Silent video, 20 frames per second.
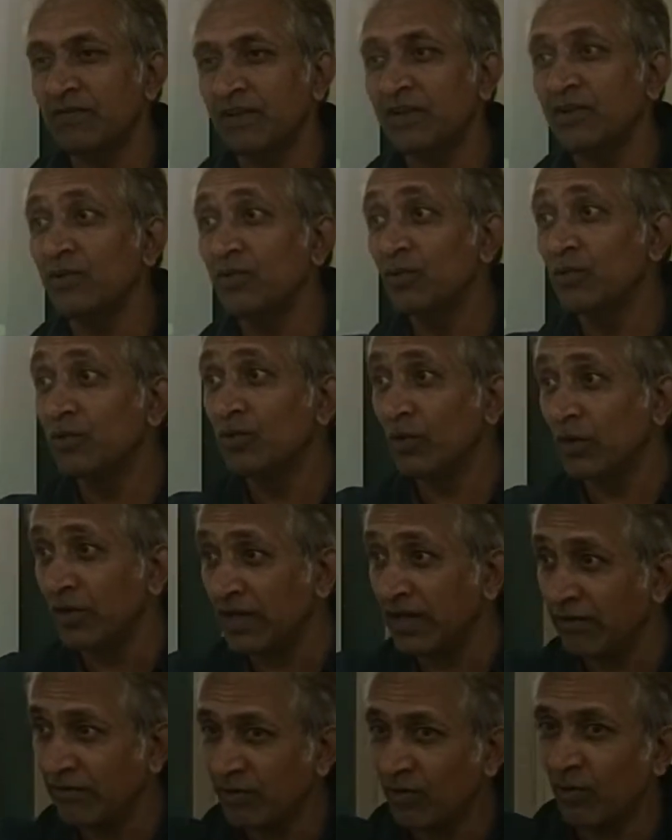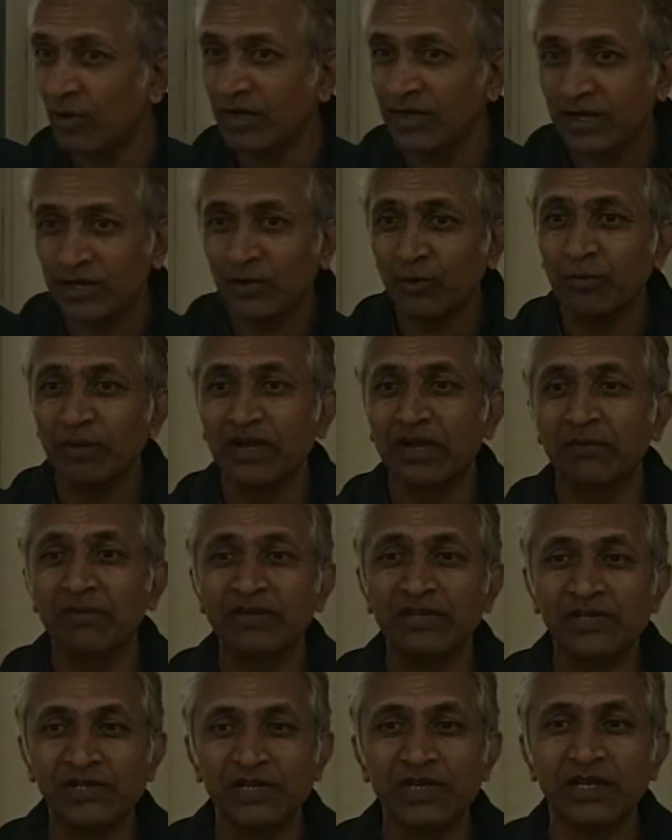when you never wanted to become
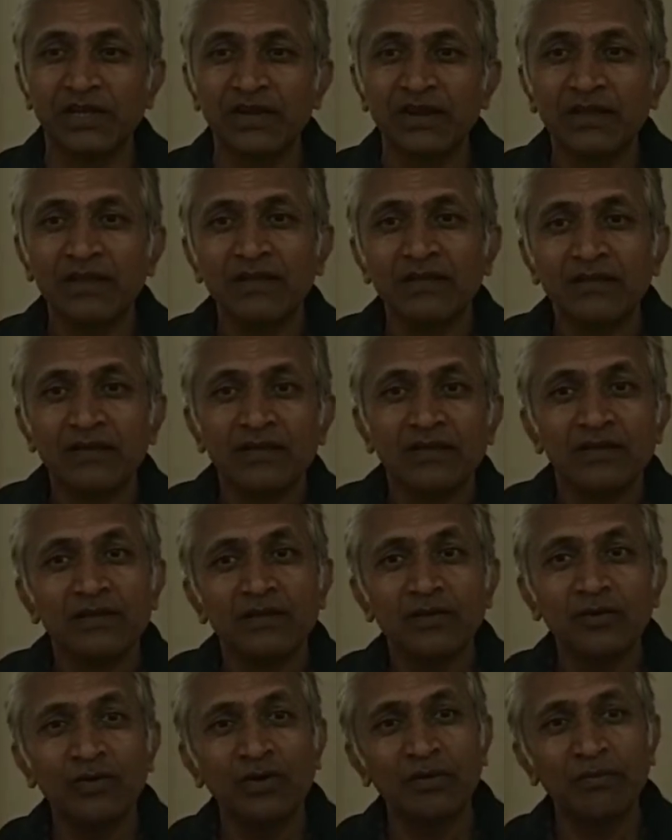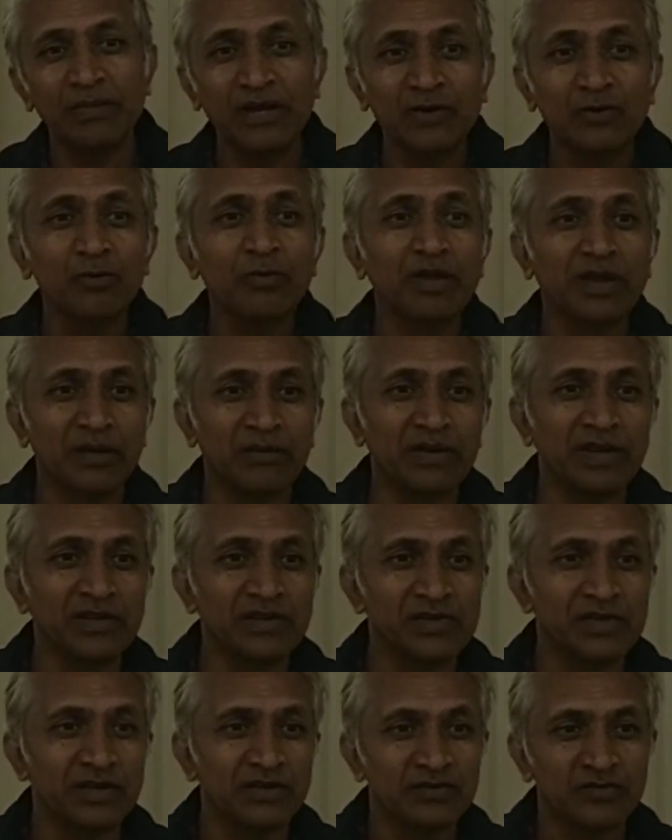engineer, you are made to become an
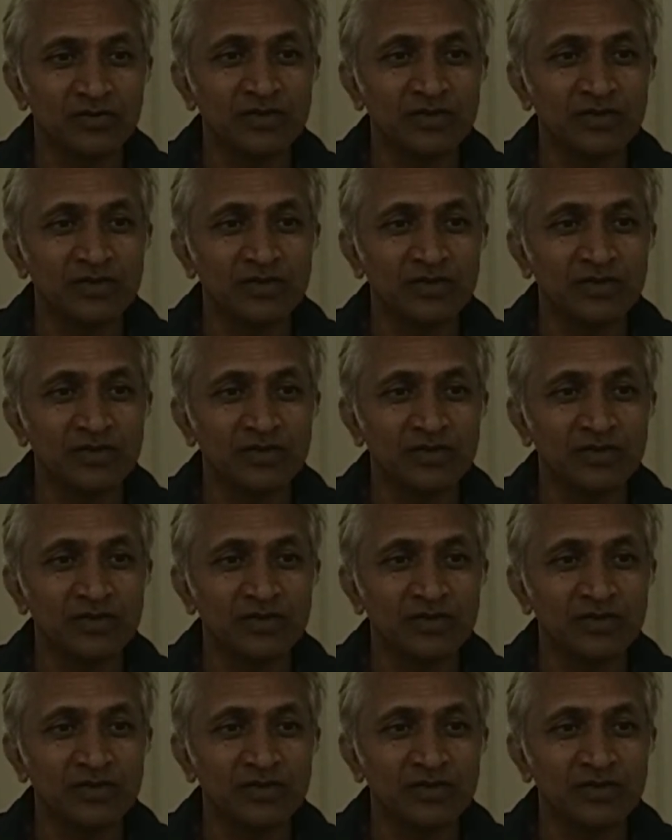engineer.